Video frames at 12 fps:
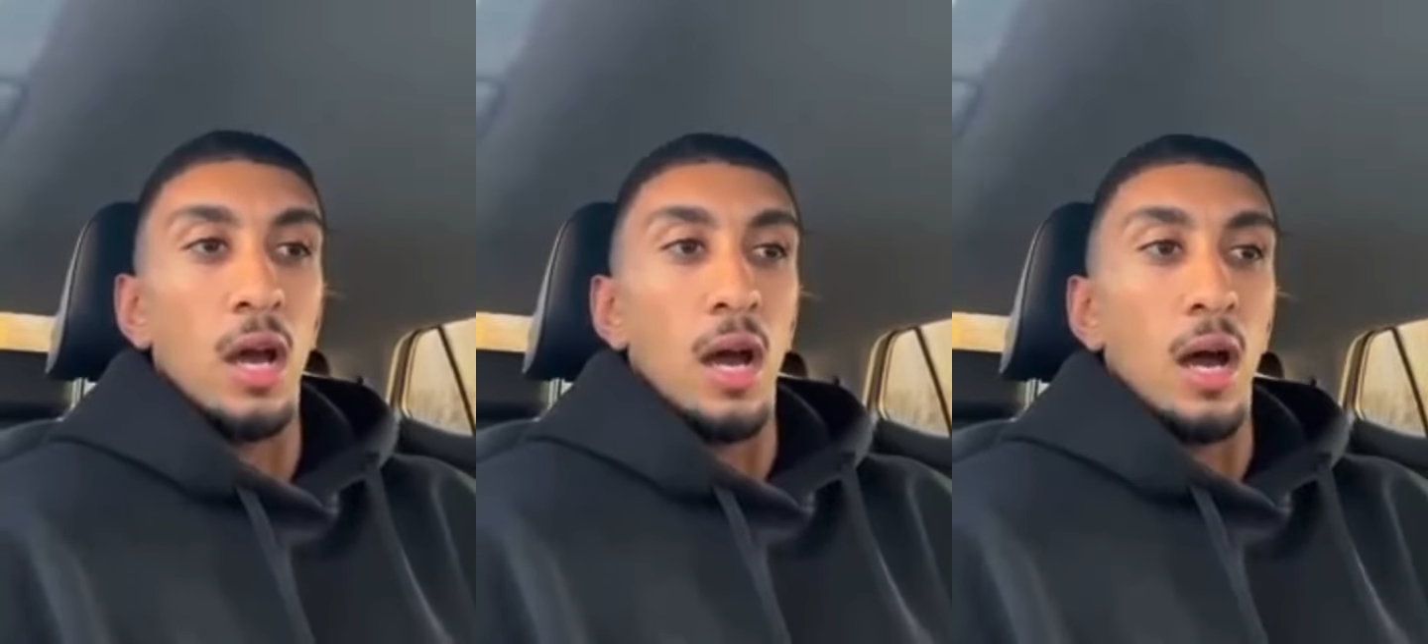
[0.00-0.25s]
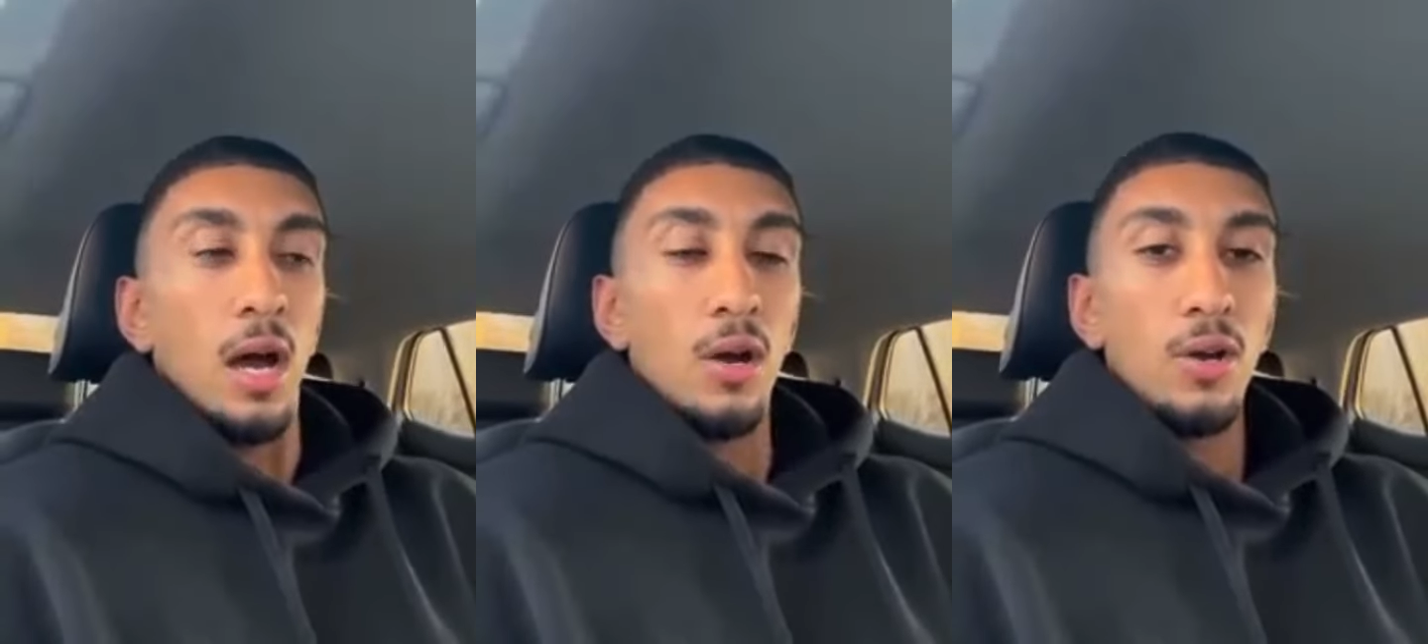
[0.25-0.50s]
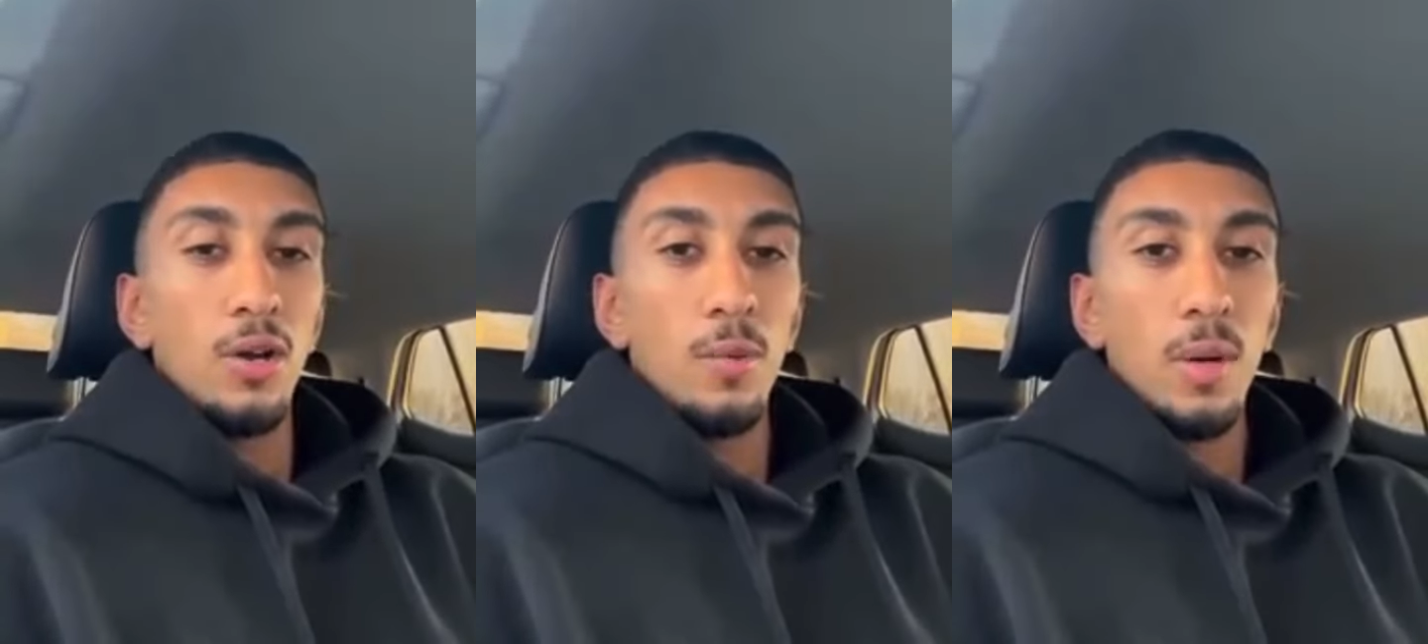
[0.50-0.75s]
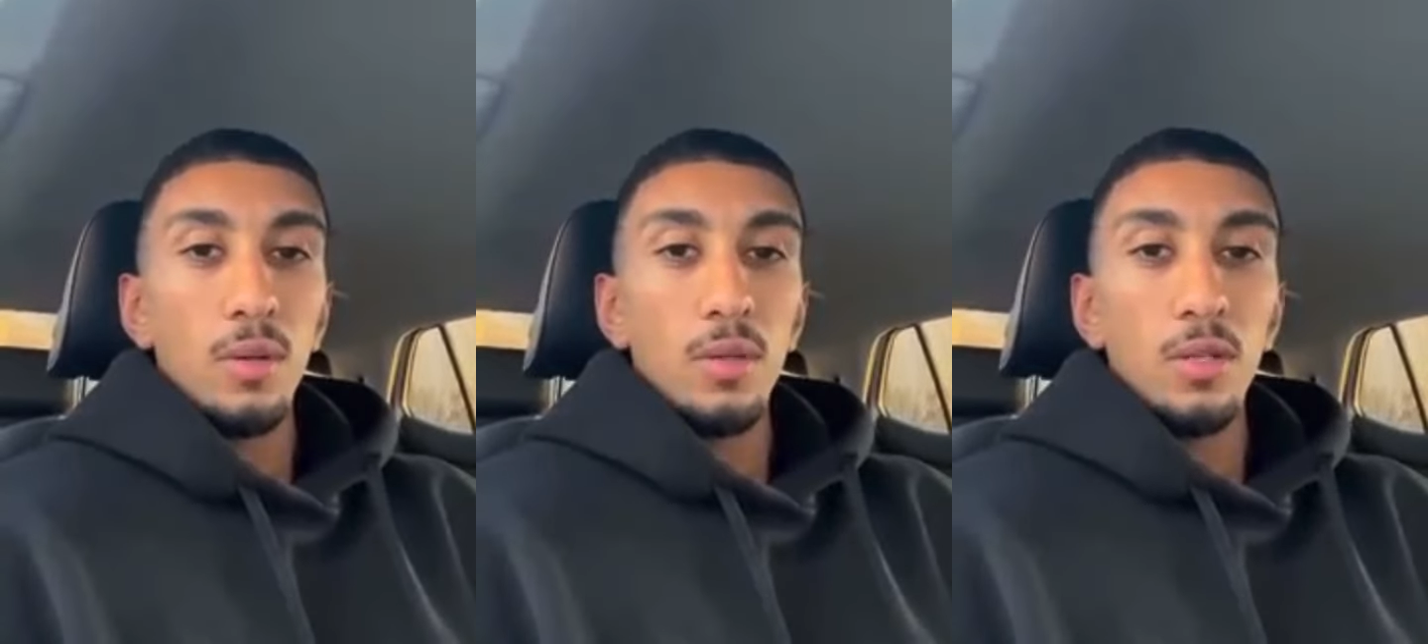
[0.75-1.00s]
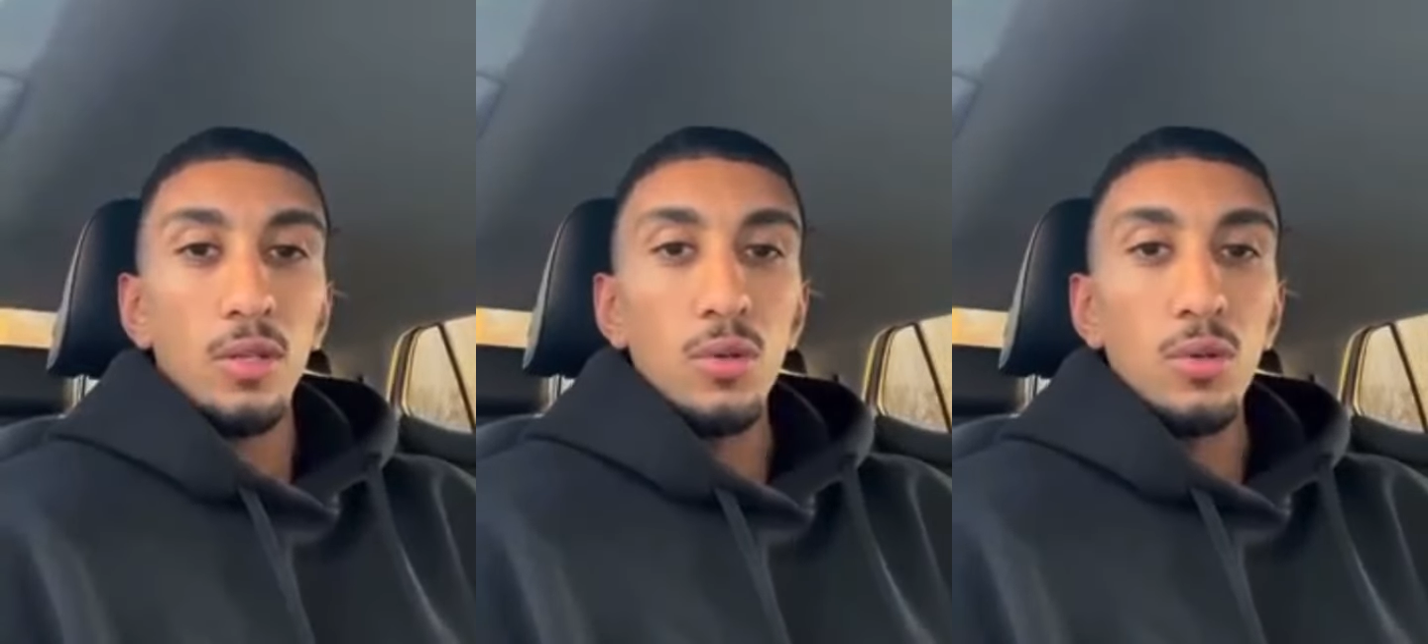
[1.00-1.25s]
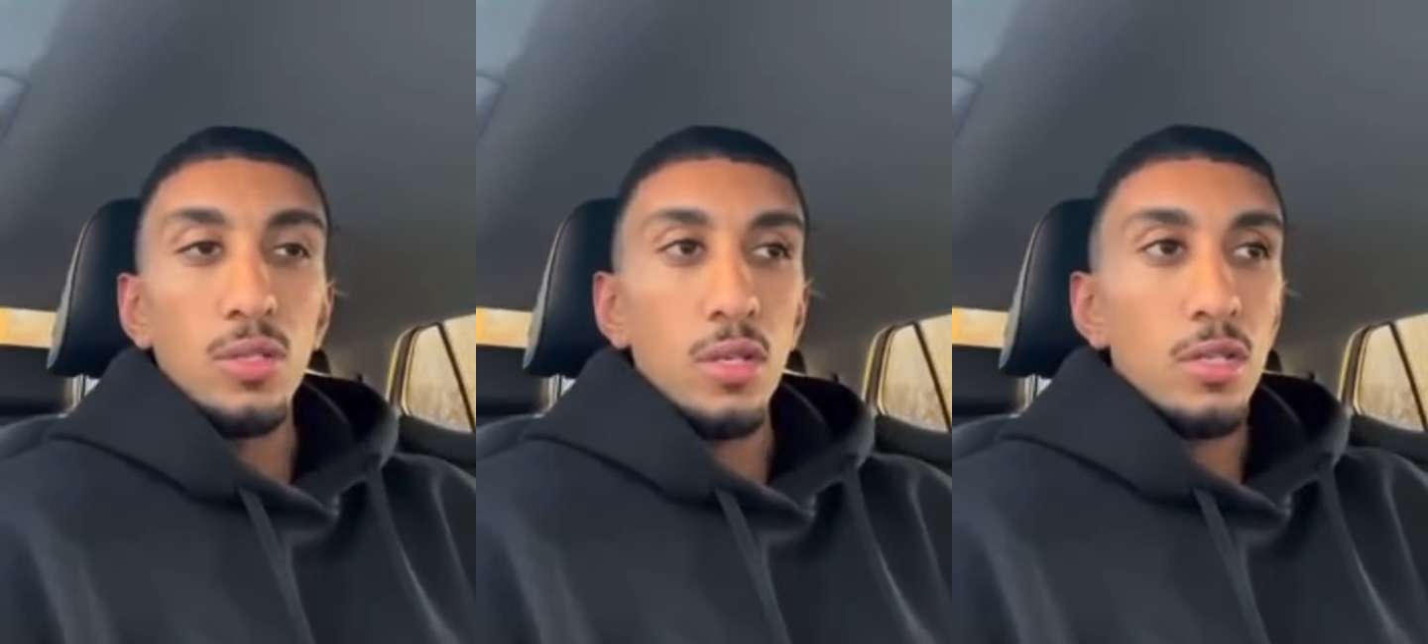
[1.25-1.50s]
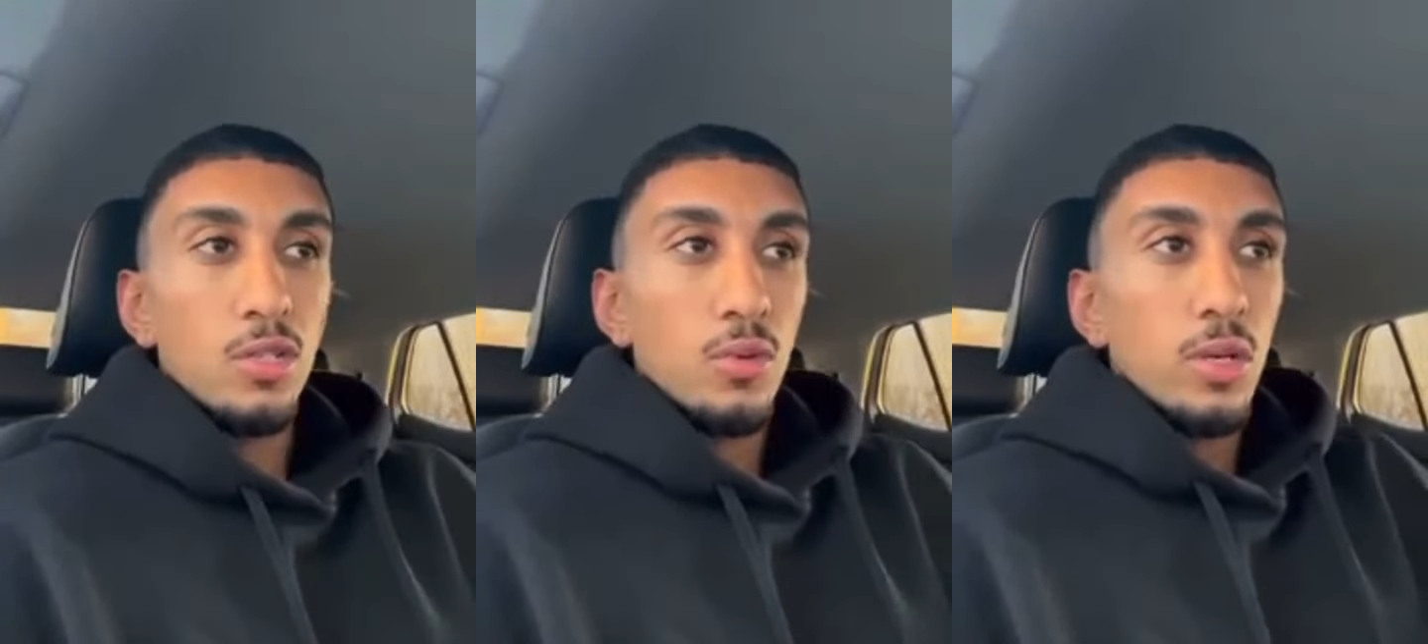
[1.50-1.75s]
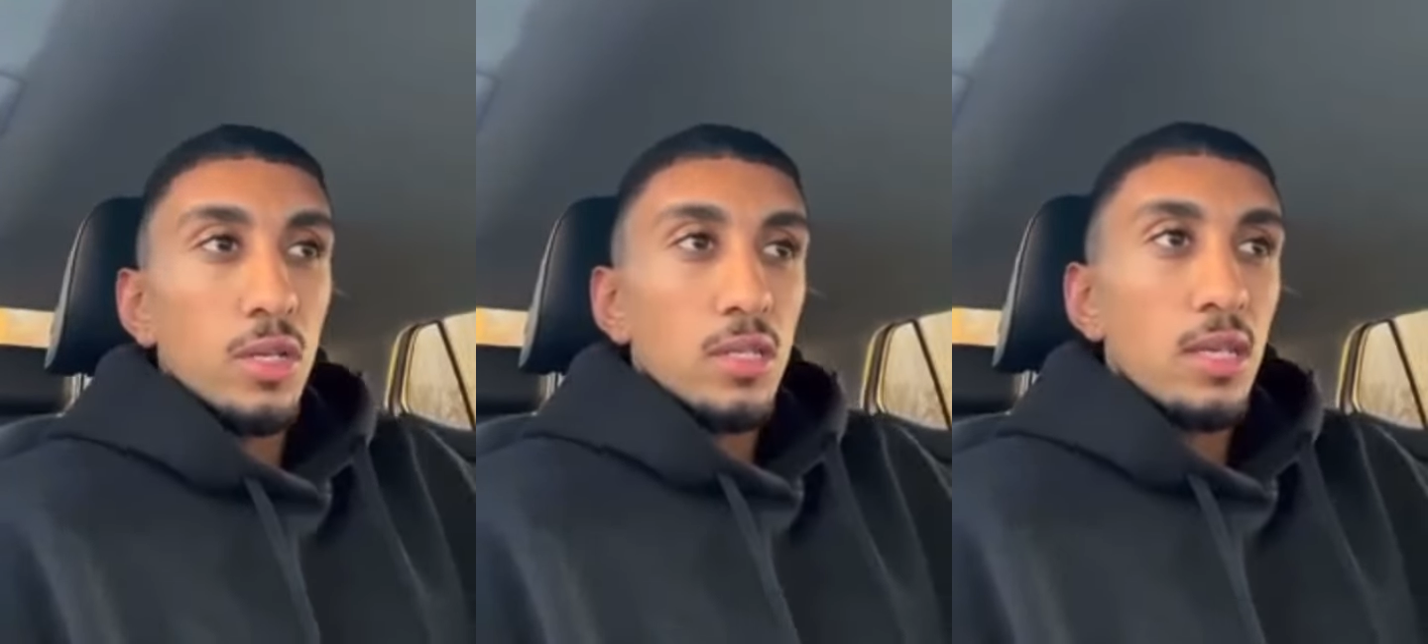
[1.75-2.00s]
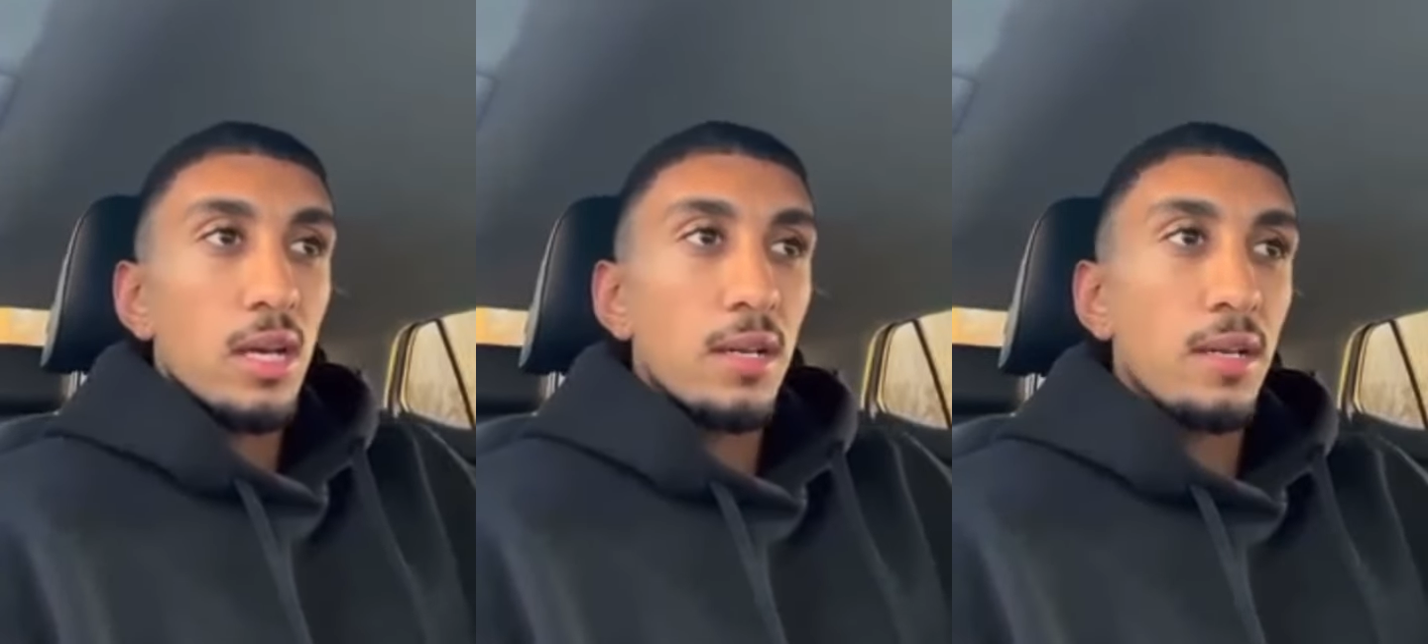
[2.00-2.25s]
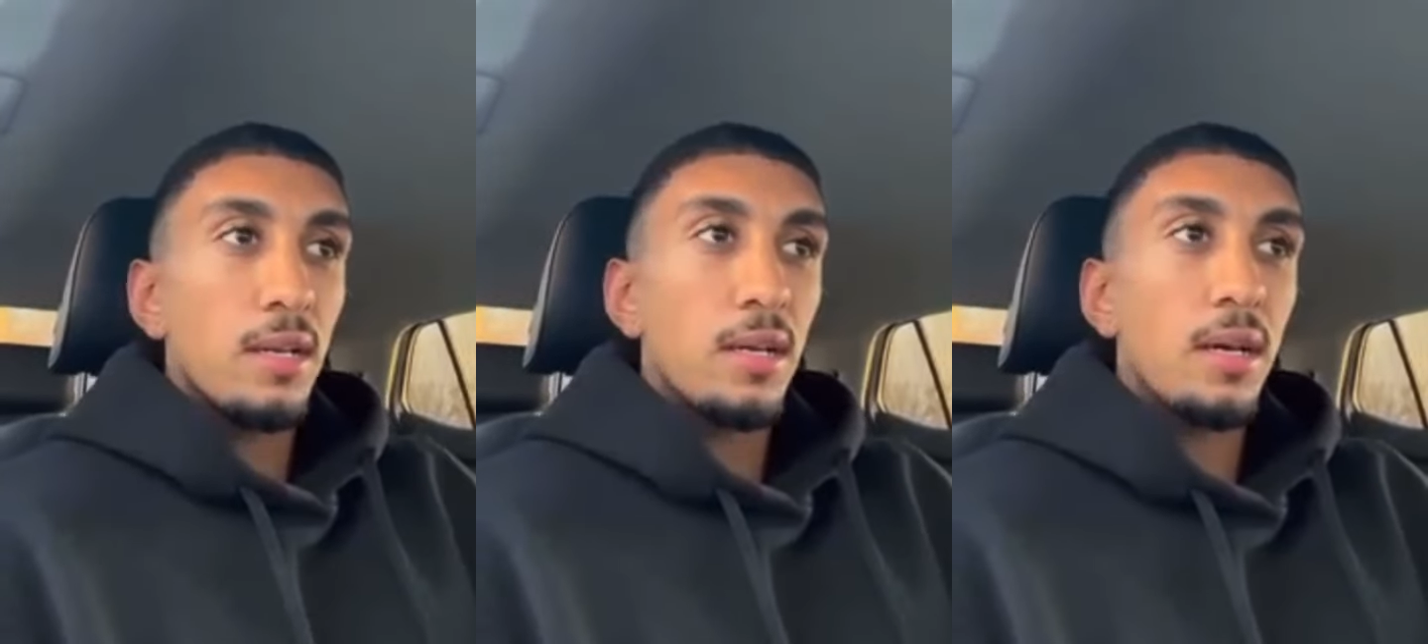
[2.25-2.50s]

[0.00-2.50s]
I heard about the news and it's really sad,